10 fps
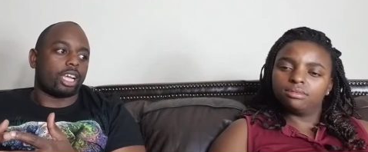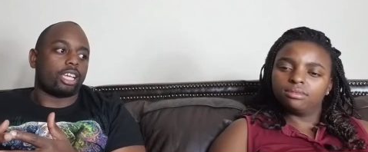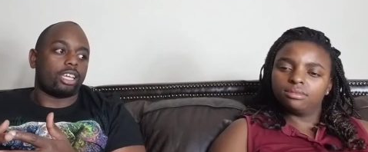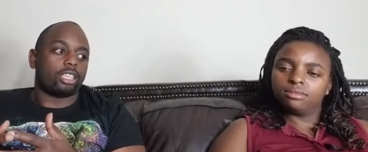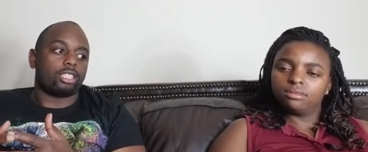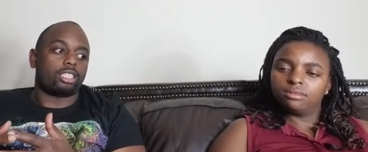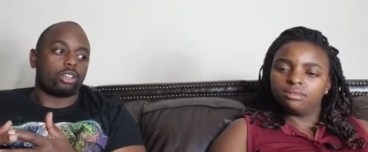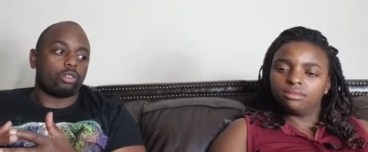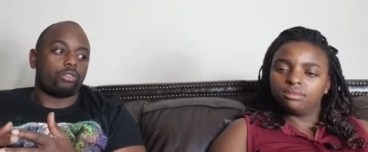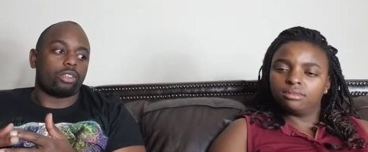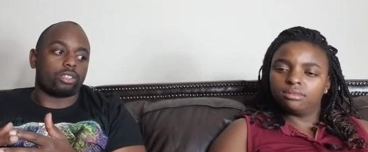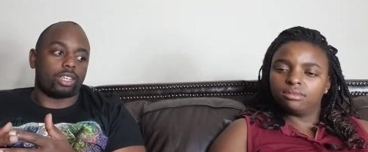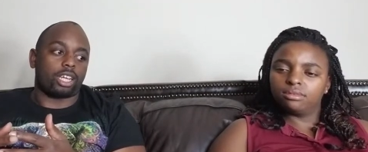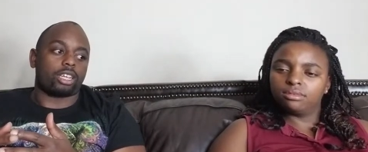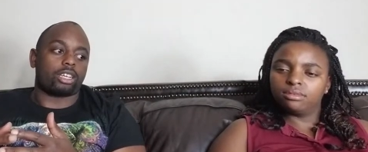Speaker 1: Keith generally feels
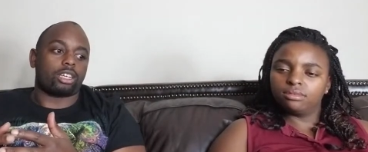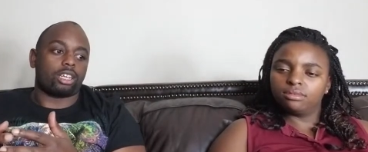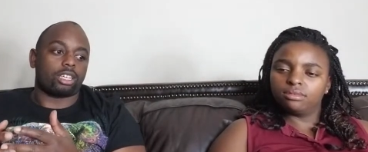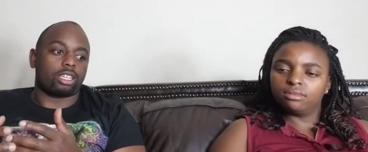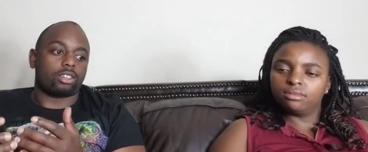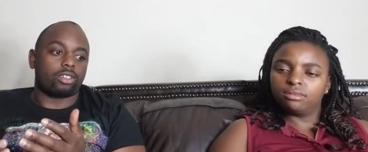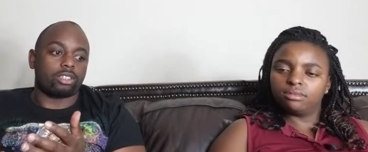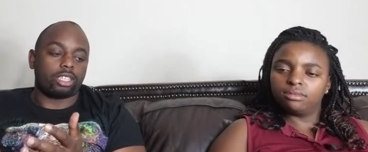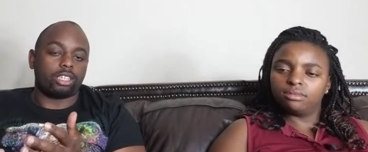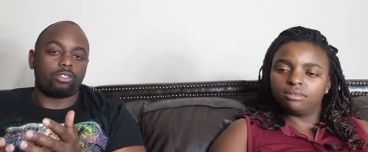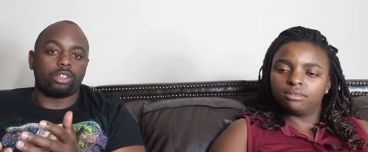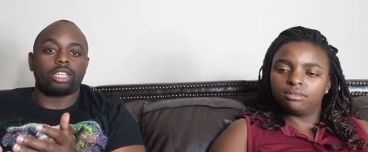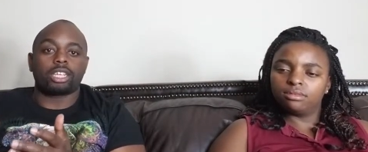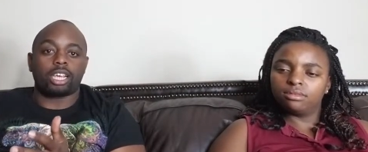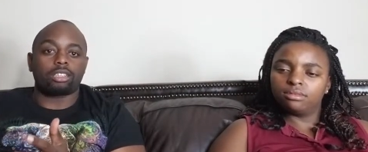like Christine really
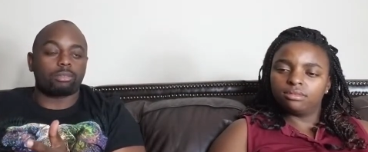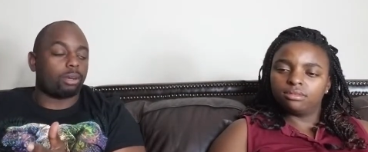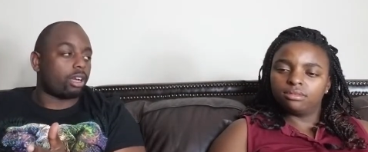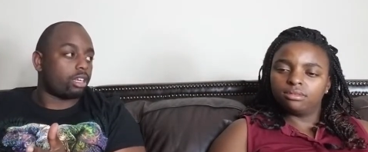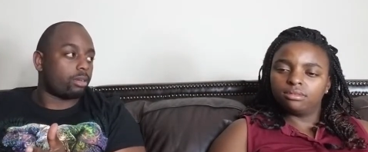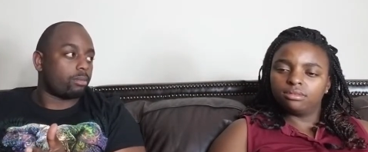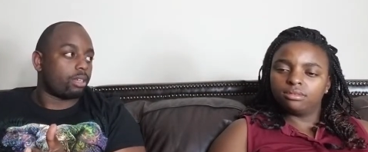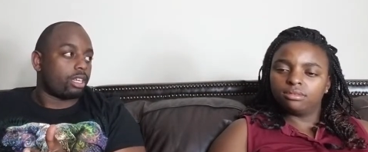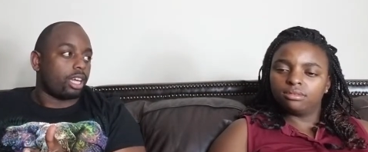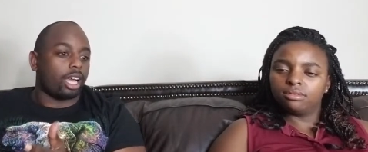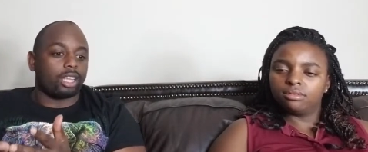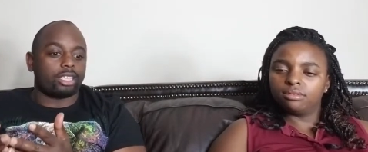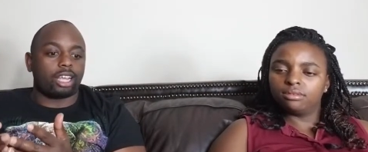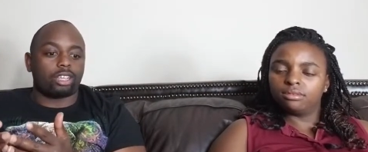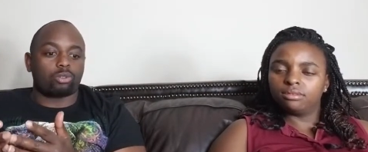cares about him and
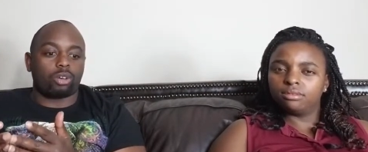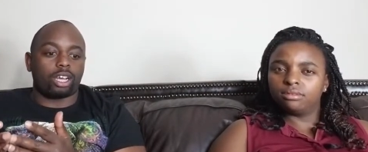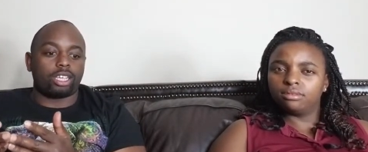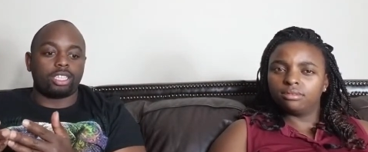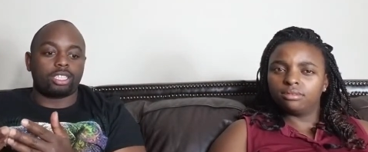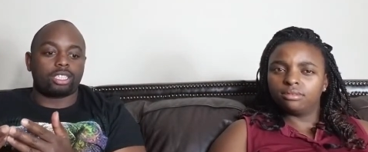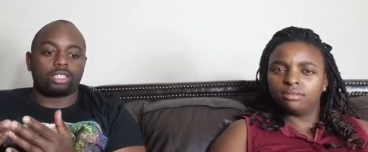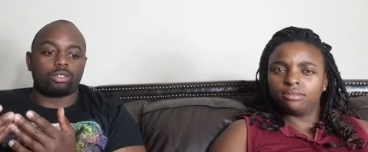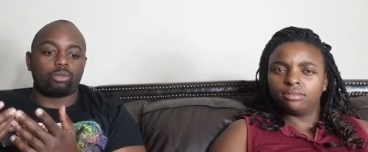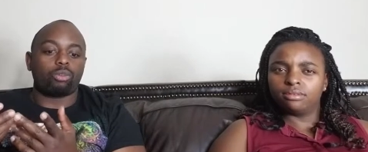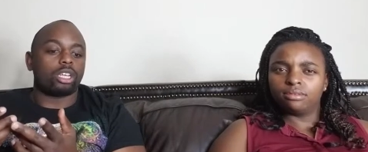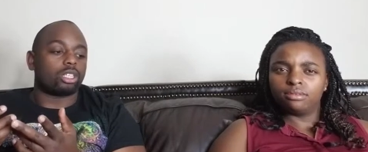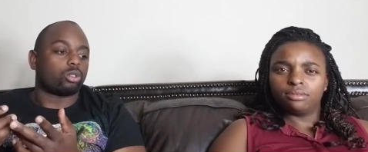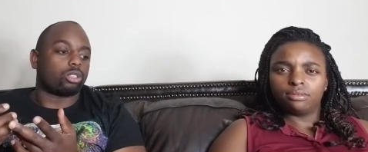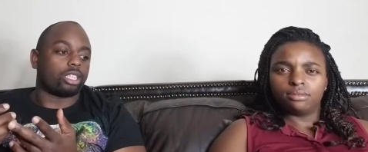that's why he's willing
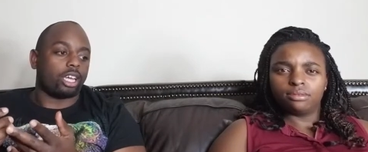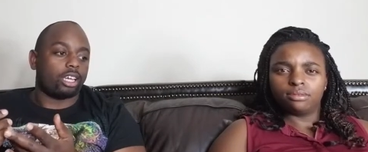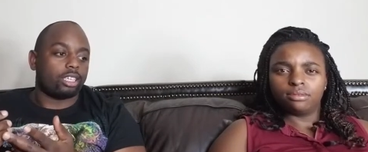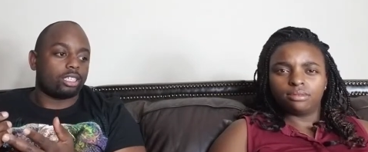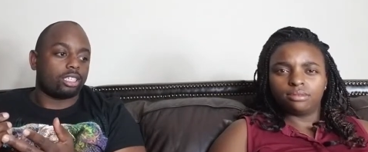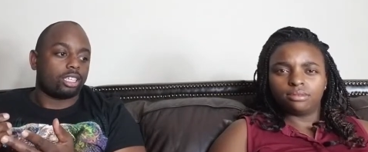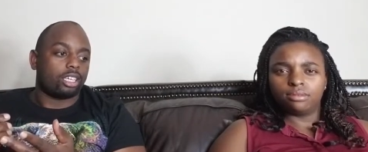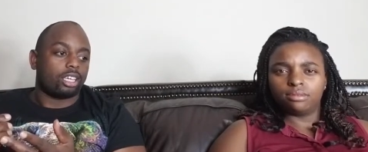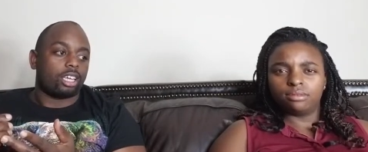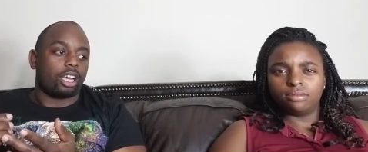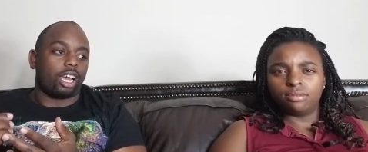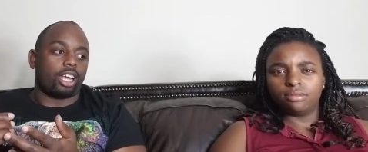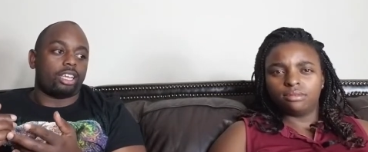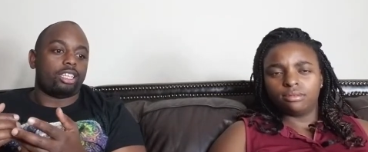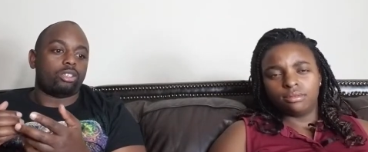to change
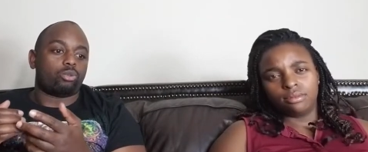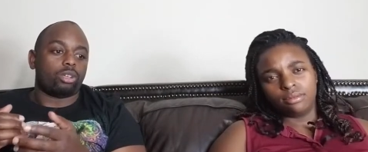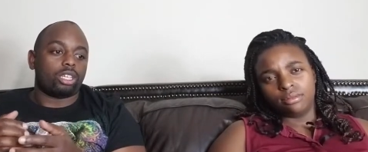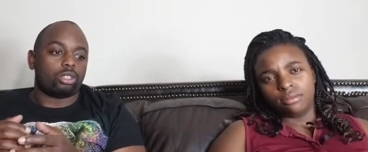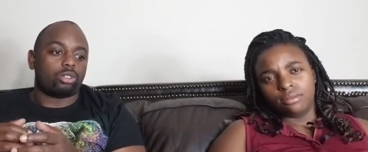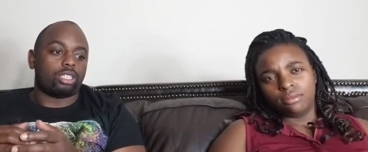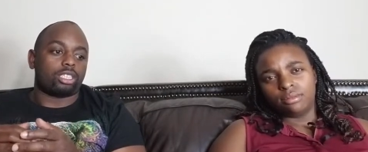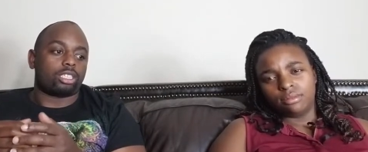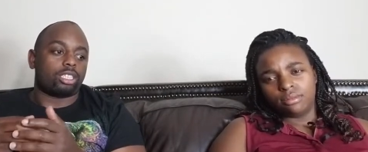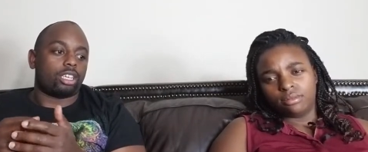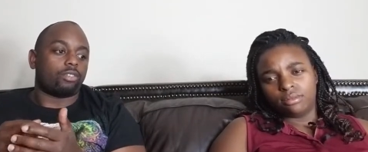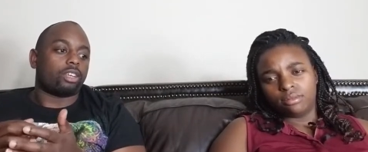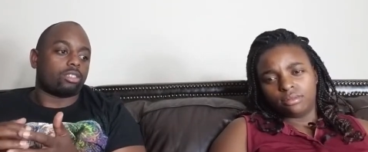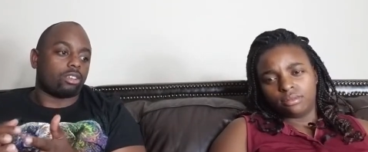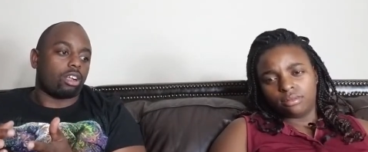and he's willing to just give it
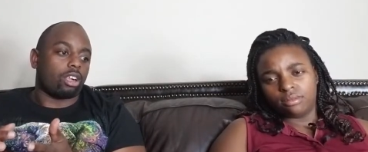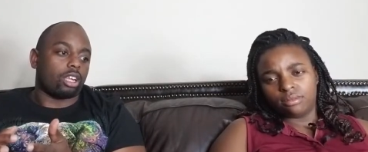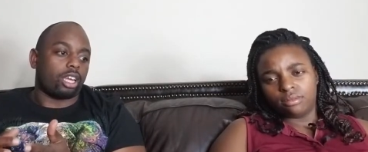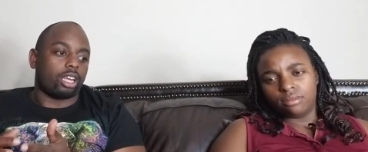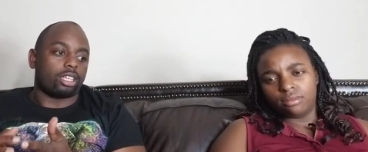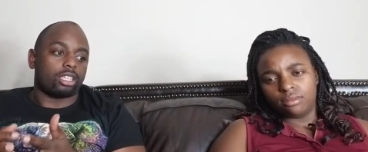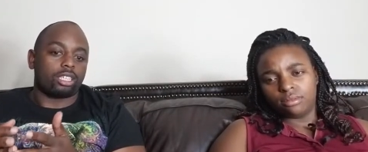his all and